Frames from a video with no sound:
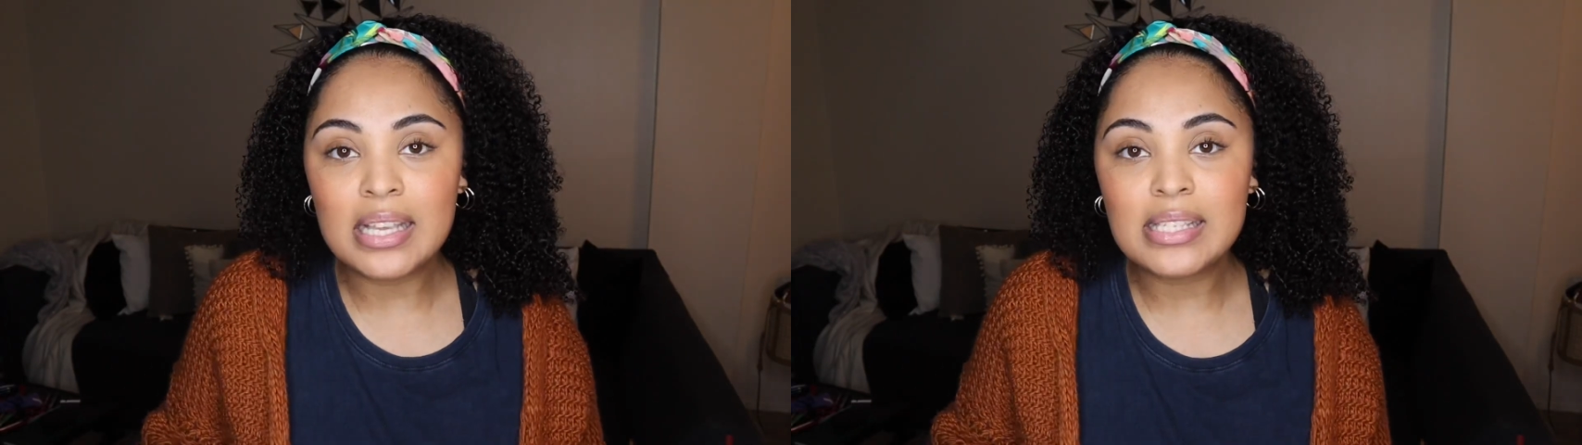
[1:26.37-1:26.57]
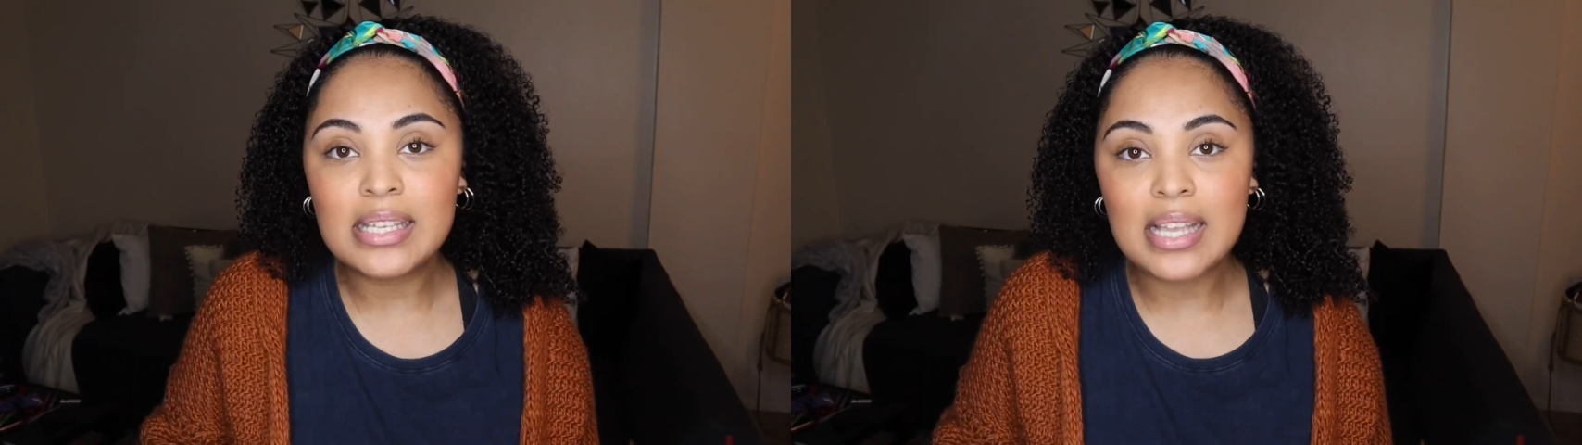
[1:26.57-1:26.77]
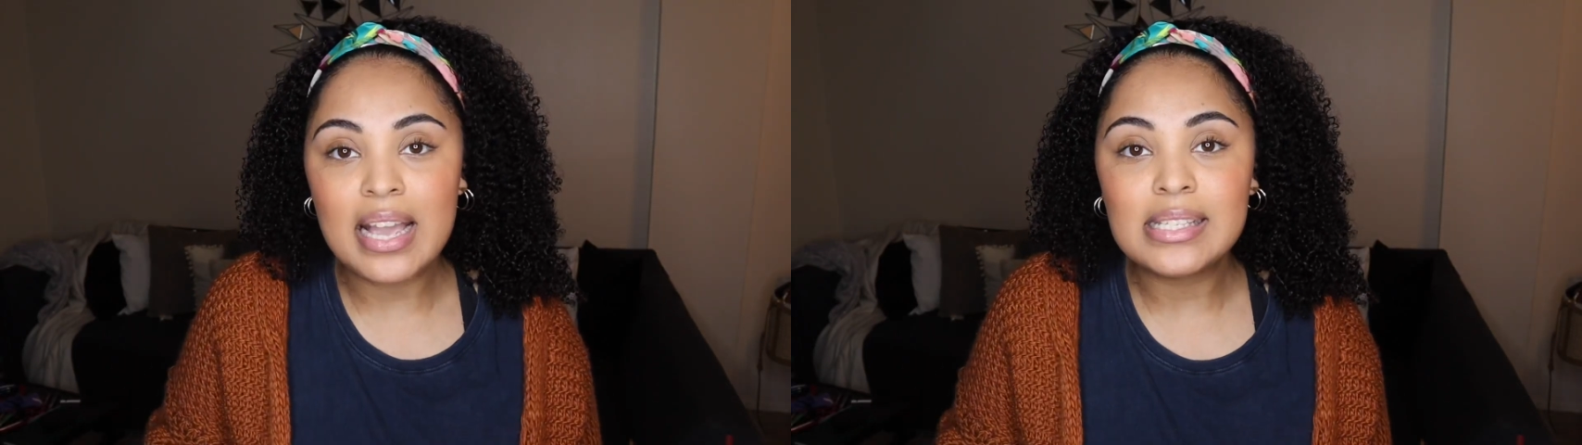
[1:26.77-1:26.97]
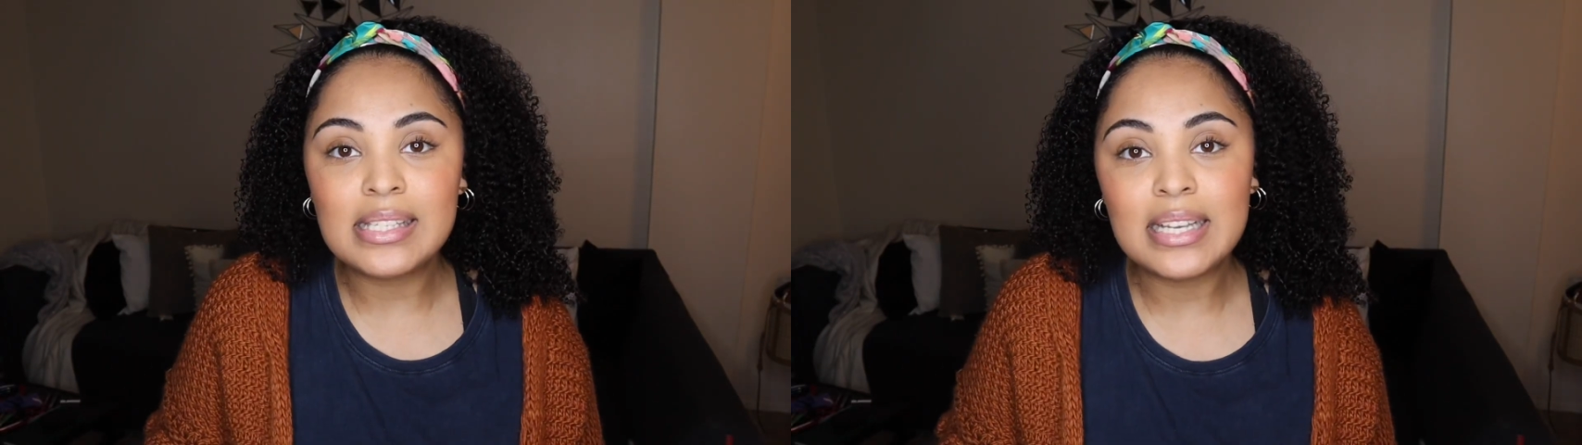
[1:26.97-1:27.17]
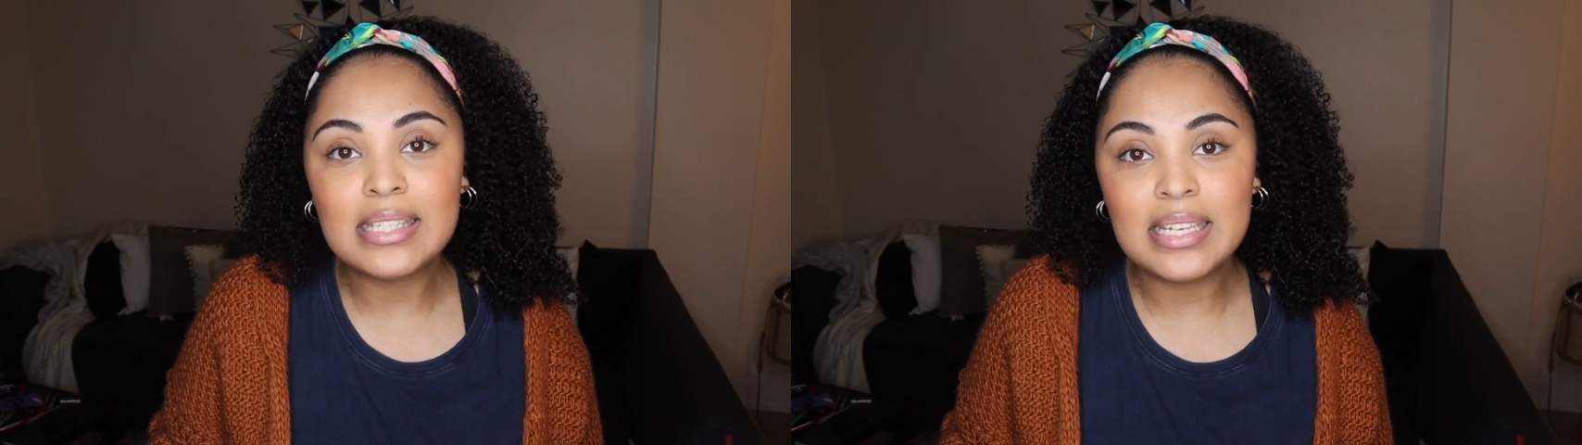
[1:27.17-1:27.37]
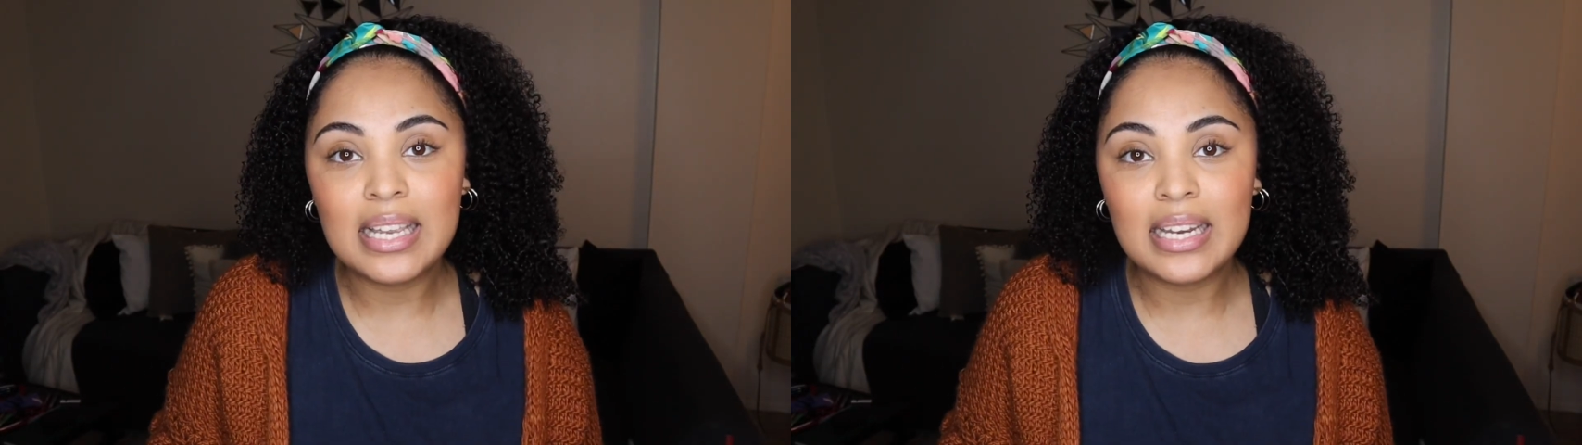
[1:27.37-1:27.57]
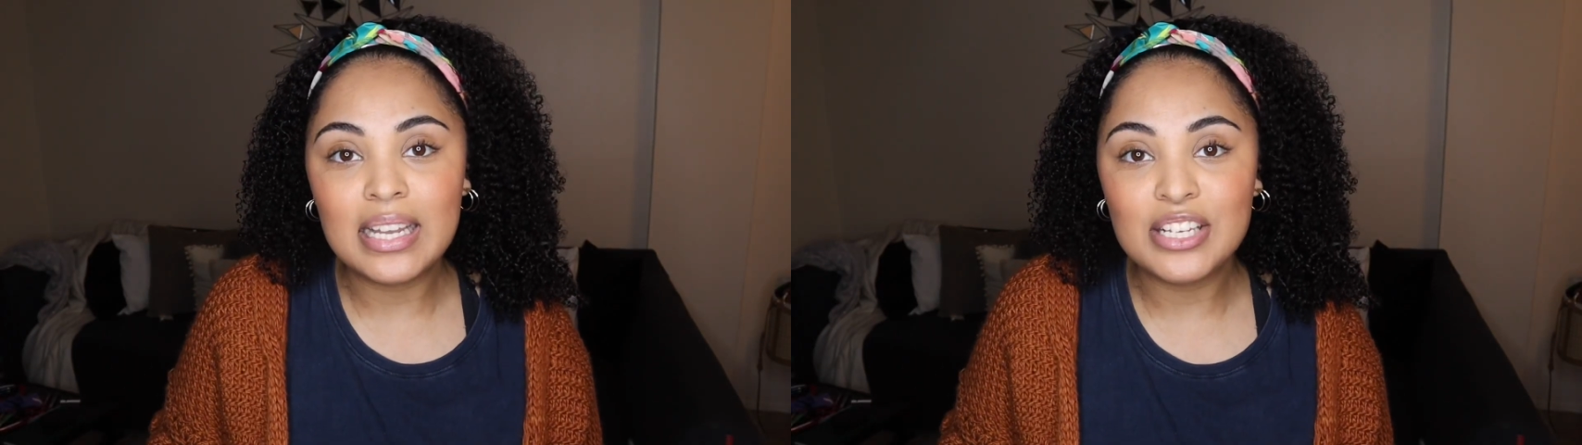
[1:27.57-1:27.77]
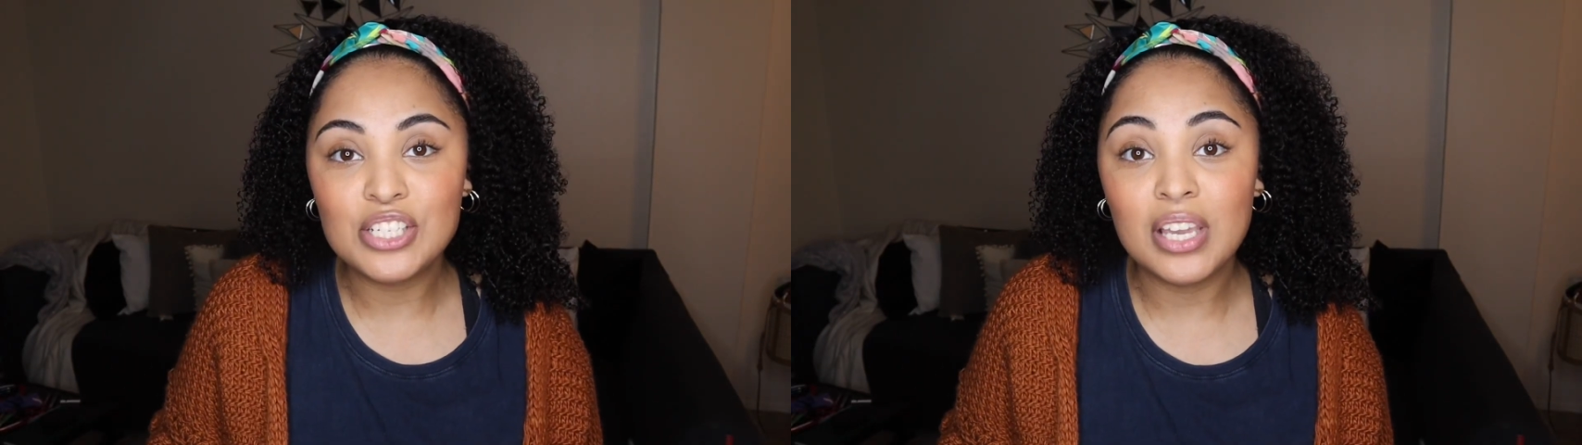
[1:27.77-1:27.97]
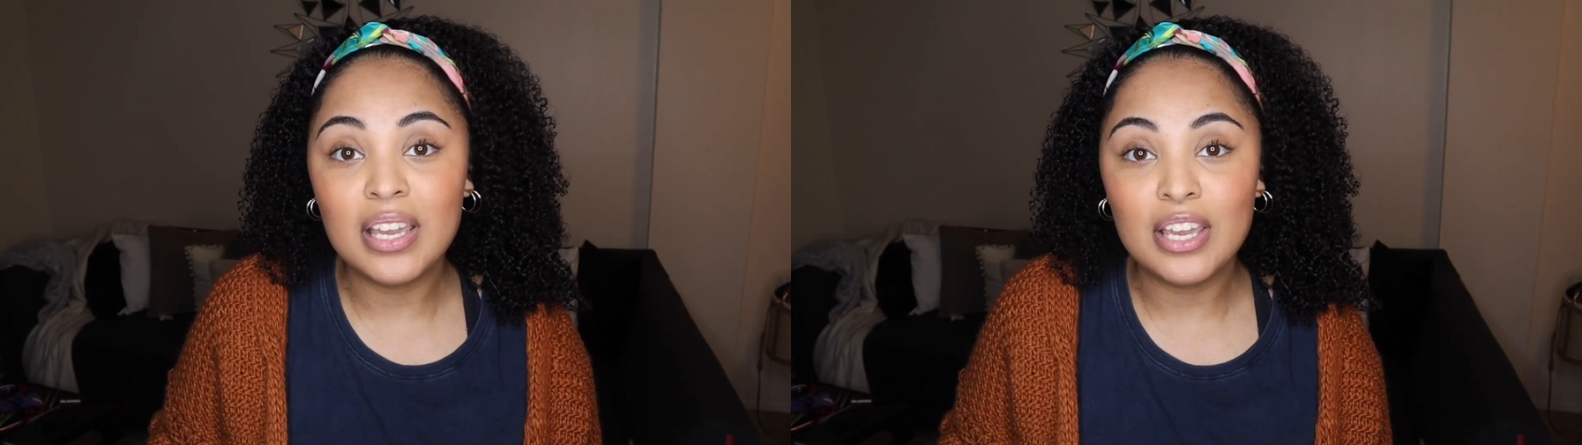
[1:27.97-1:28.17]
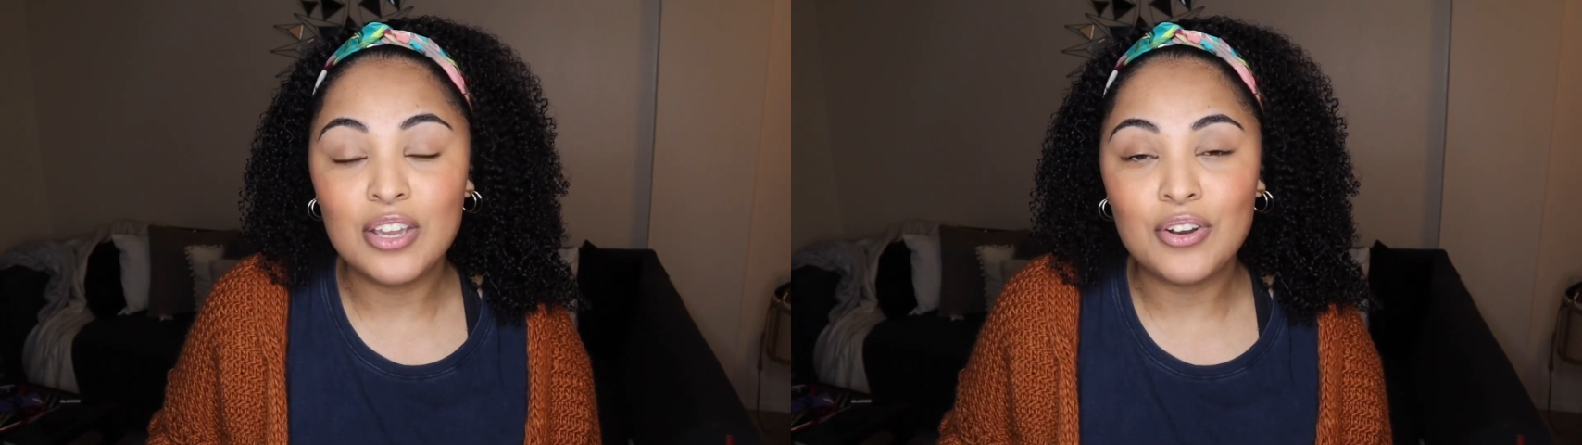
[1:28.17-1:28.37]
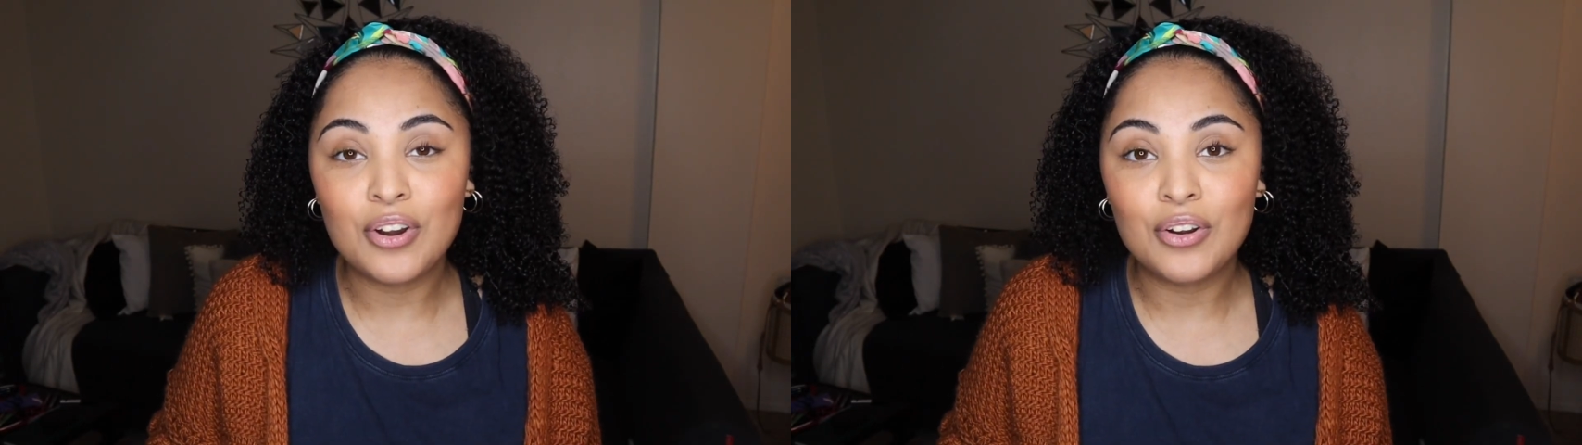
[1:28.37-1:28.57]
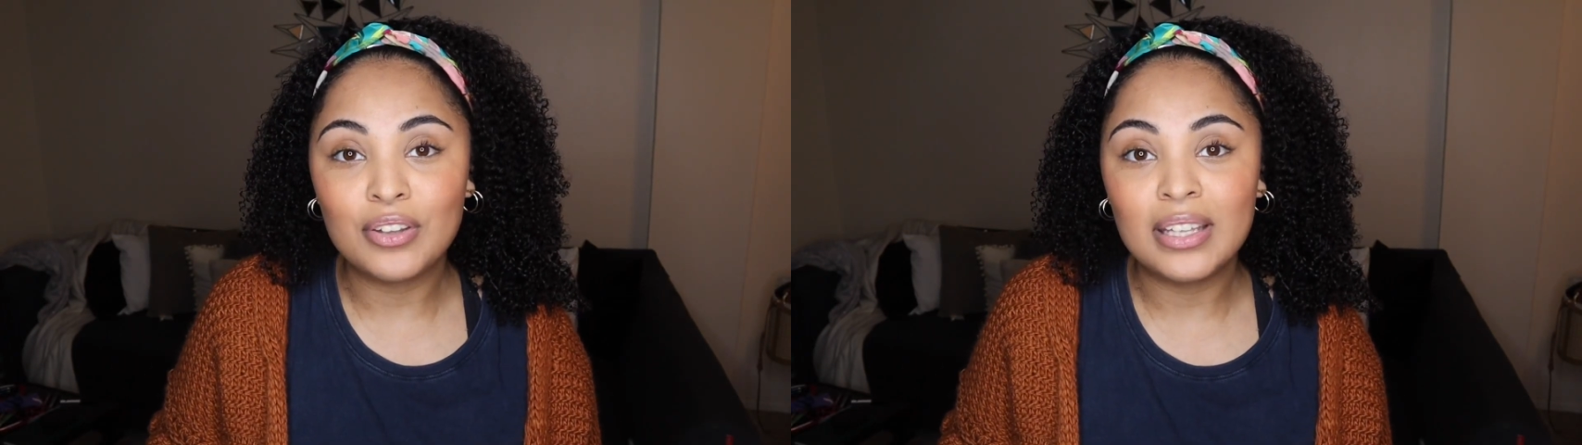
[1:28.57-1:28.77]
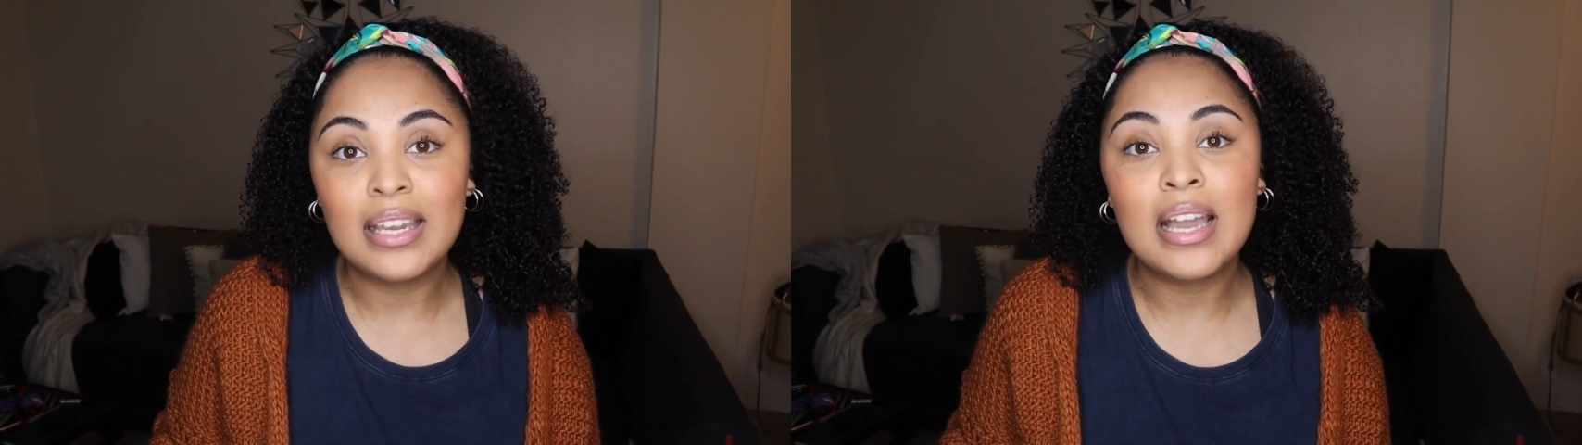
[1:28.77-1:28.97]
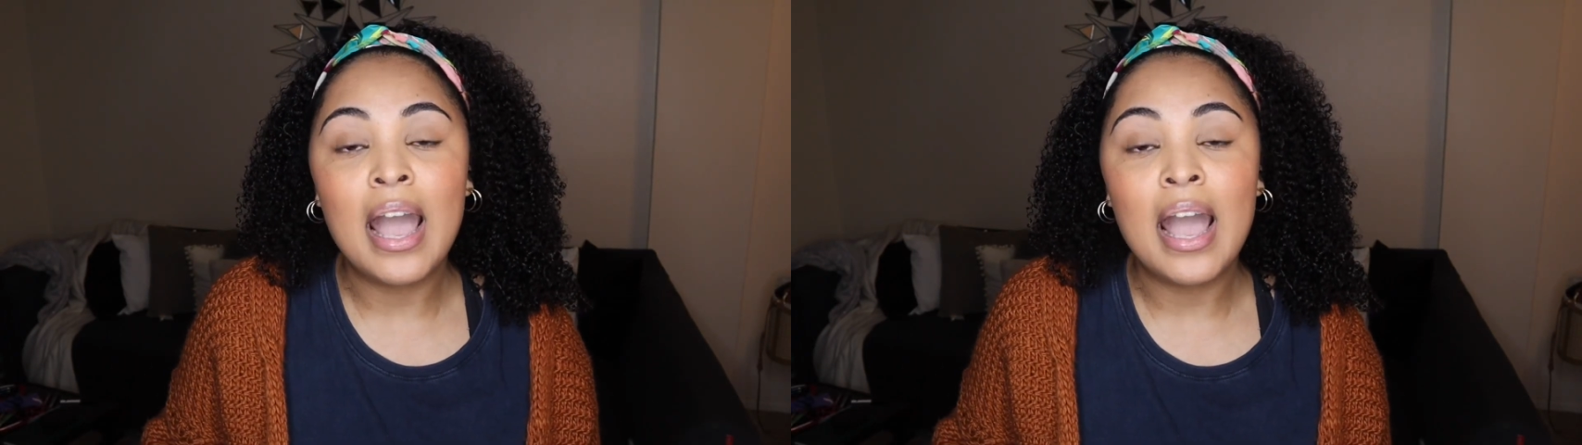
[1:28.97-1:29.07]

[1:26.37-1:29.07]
this is a 16-inch kinky curly